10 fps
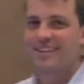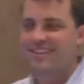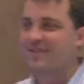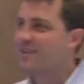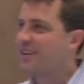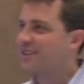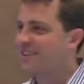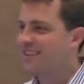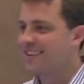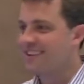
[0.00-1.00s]
the
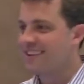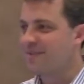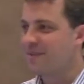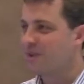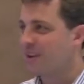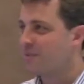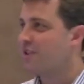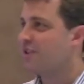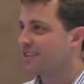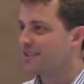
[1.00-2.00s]
introduction. I'm Brandon
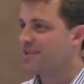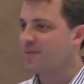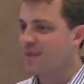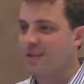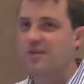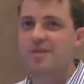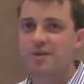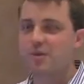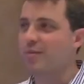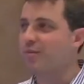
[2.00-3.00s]
Winchester from DocStream
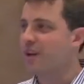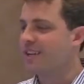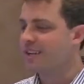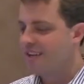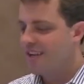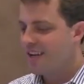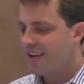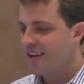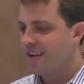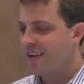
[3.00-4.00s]
Incorporated.
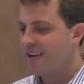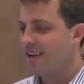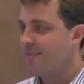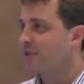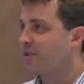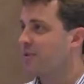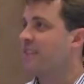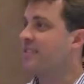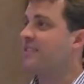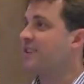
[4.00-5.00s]
I'm also an
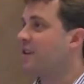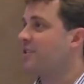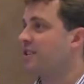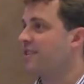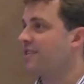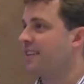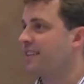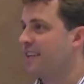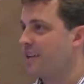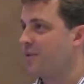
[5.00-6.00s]
anesthesiologist
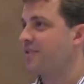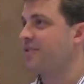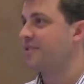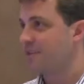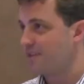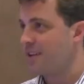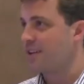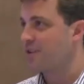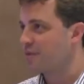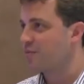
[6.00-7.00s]
at the Andrews Institute
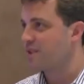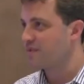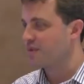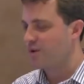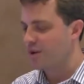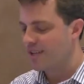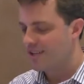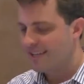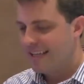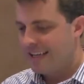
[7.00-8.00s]
down in Gulf Breeze, Florida.
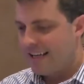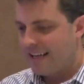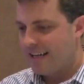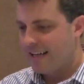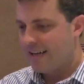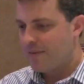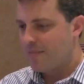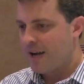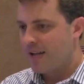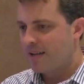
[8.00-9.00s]

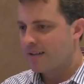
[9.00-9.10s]
My